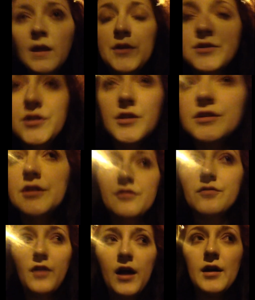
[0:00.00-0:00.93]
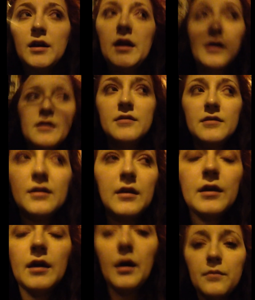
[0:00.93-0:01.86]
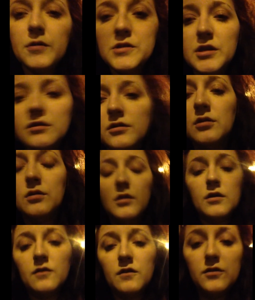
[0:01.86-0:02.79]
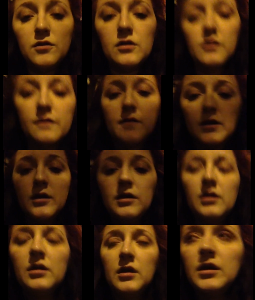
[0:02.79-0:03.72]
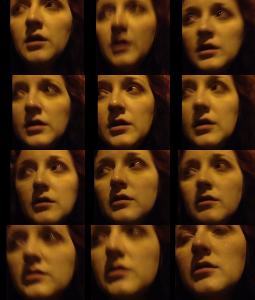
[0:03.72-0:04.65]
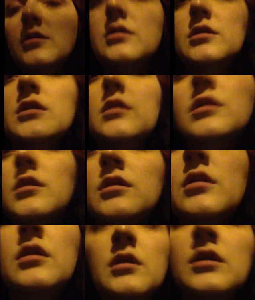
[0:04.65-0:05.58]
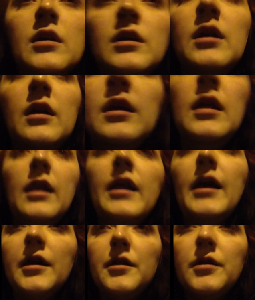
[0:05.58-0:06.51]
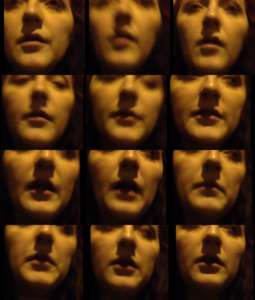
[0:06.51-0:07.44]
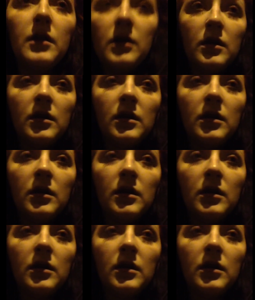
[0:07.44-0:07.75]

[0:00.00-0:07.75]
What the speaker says: and she just rang and asked like how much I took and stuff, and to let her know what was happening.